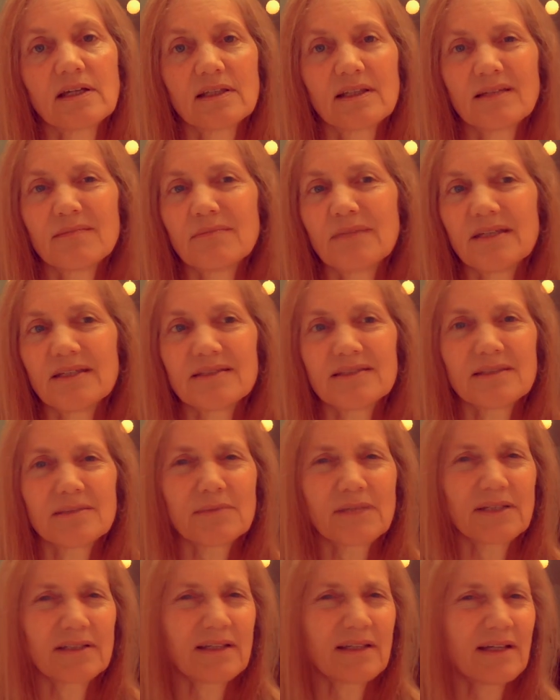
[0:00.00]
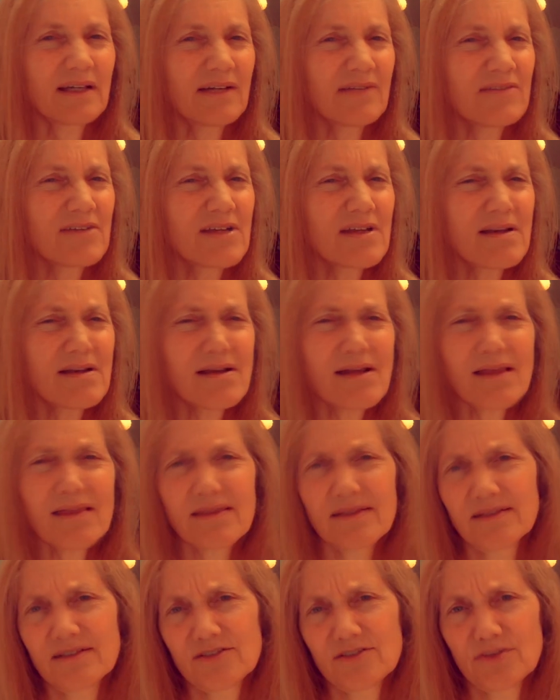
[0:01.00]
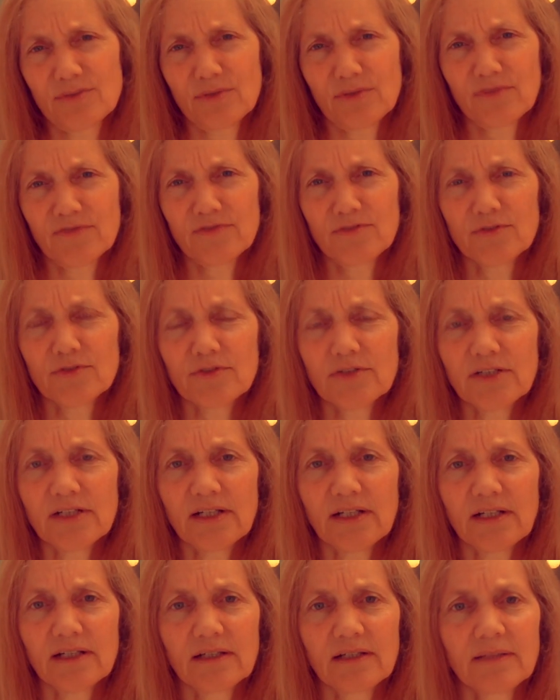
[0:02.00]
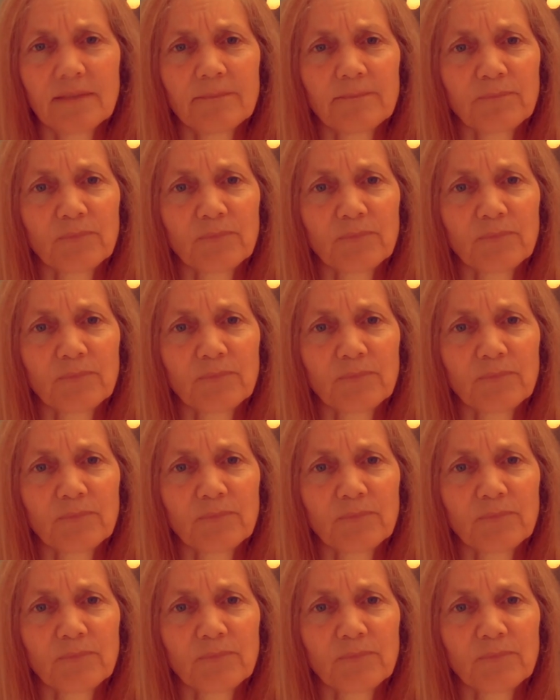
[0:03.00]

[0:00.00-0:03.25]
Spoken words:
that may seem like they have nothing to do with food or eating,